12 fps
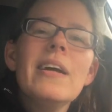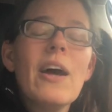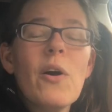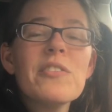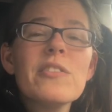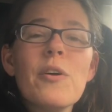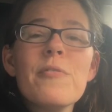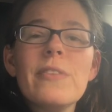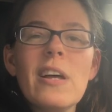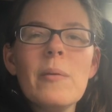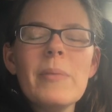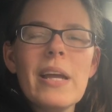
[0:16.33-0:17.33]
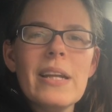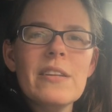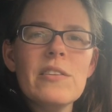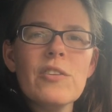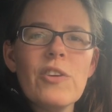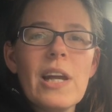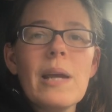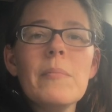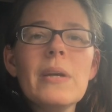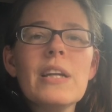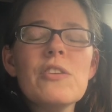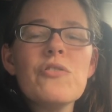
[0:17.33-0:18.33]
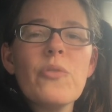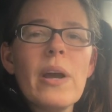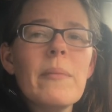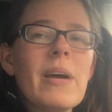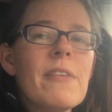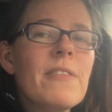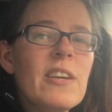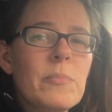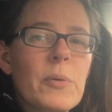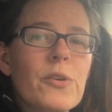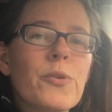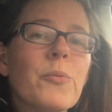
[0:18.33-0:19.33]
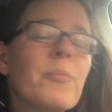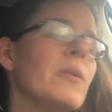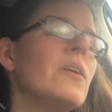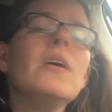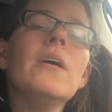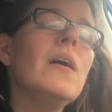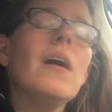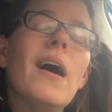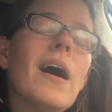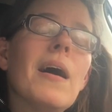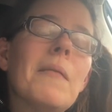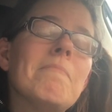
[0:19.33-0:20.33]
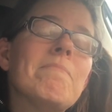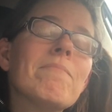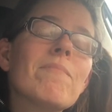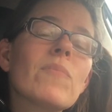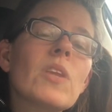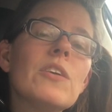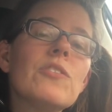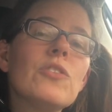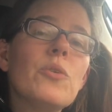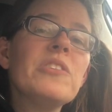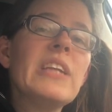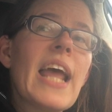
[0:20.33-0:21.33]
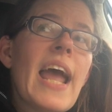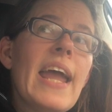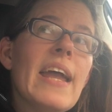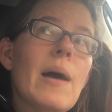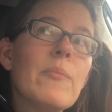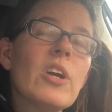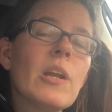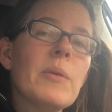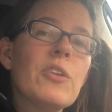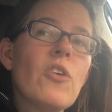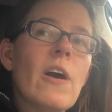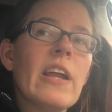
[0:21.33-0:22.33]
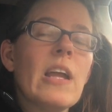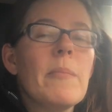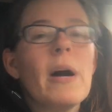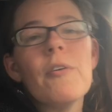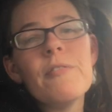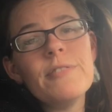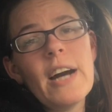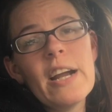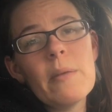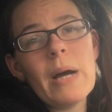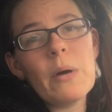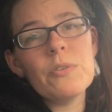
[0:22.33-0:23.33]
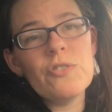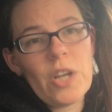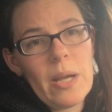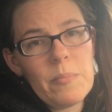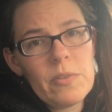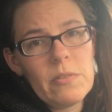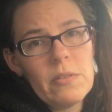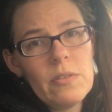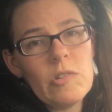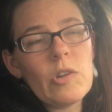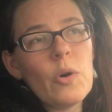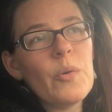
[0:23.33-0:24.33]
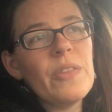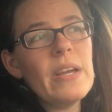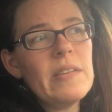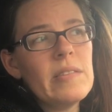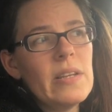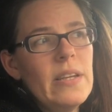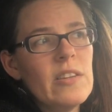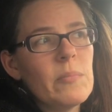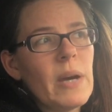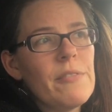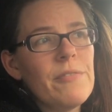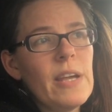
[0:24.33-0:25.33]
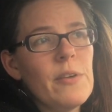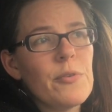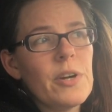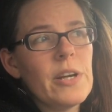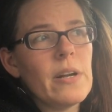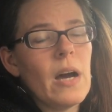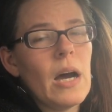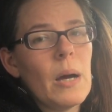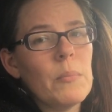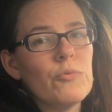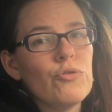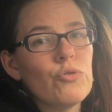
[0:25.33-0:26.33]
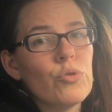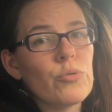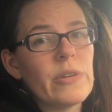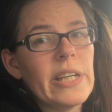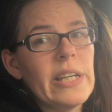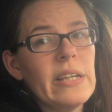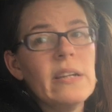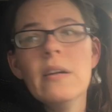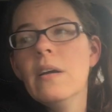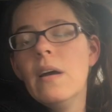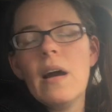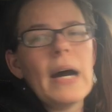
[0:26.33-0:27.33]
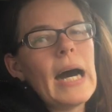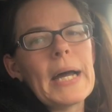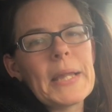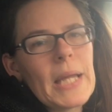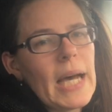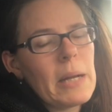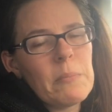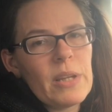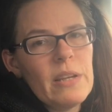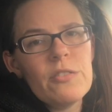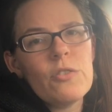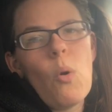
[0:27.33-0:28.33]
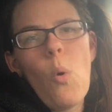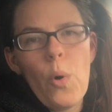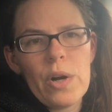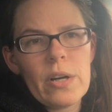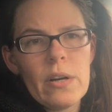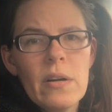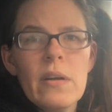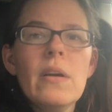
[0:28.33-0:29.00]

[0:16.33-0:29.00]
Also, follow me on Instagram and join my Facebook group. So today I'm going to be talking about Fire Mountain Gems. So this is my favorite jewelry online place to order.